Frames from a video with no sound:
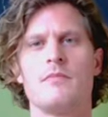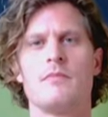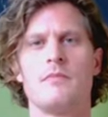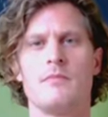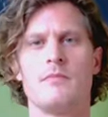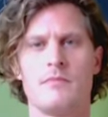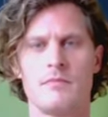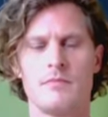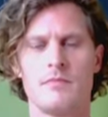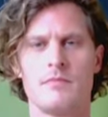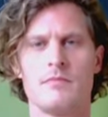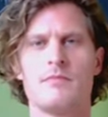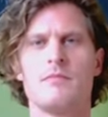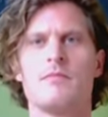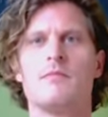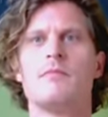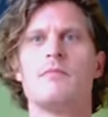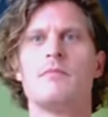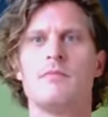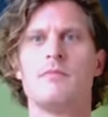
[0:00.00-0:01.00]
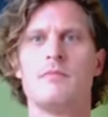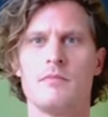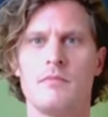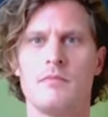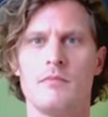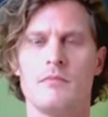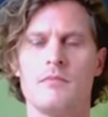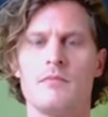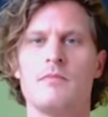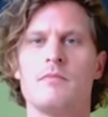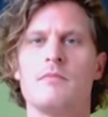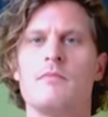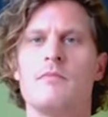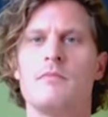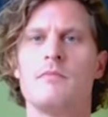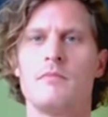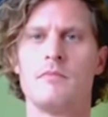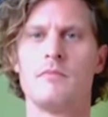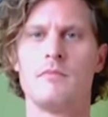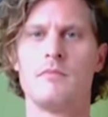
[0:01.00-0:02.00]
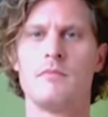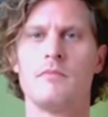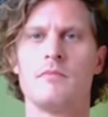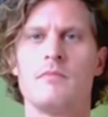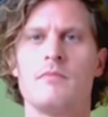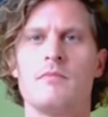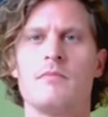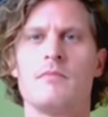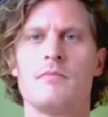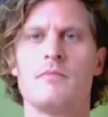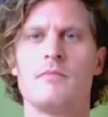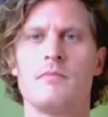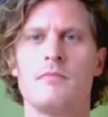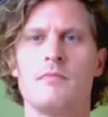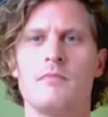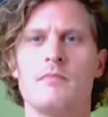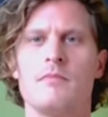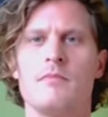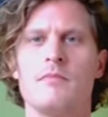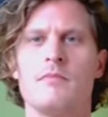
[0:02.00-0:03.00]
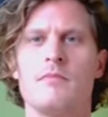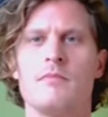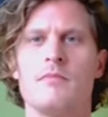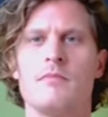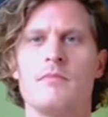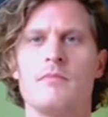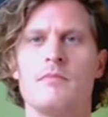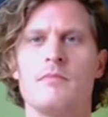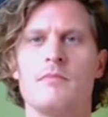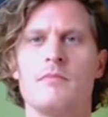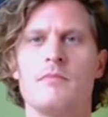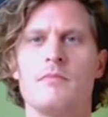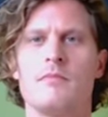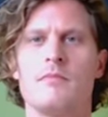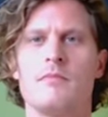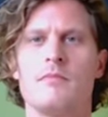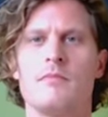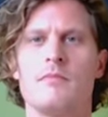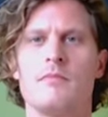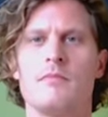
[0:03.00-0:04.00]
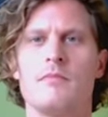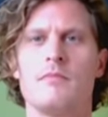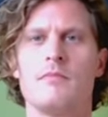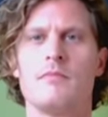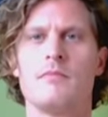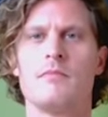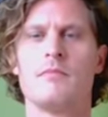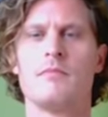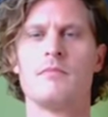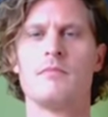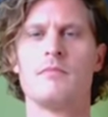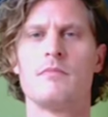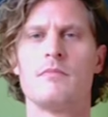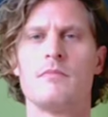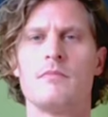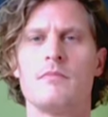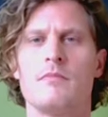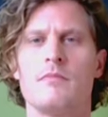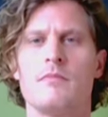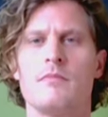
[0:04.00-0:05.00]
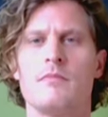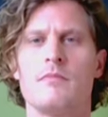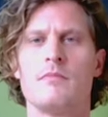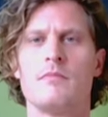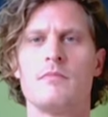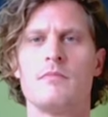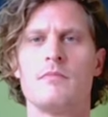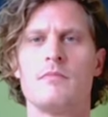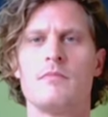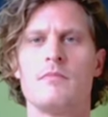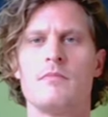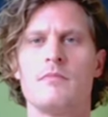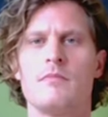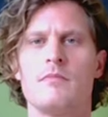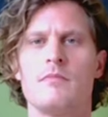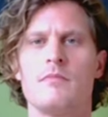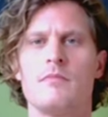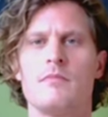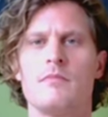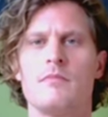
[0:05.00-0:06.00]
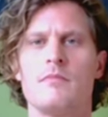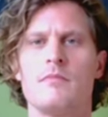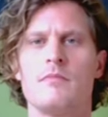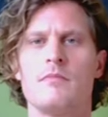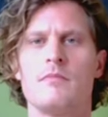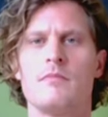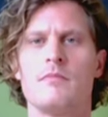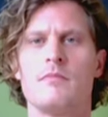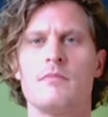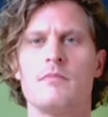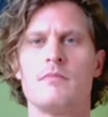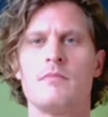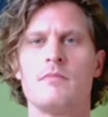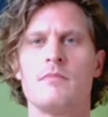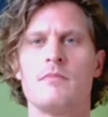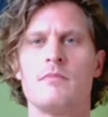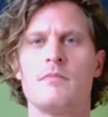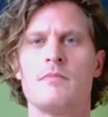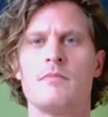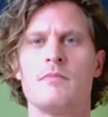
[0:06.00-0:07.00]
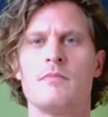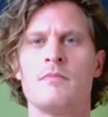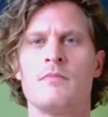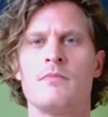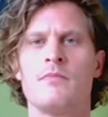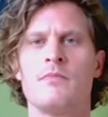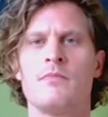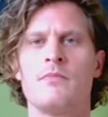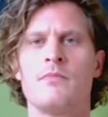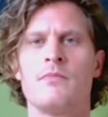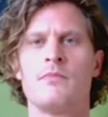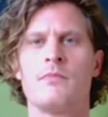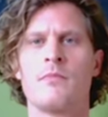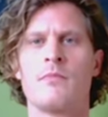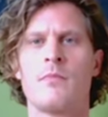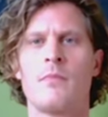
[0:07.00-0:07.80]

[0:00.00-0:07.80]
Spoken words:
This person isn't speaking.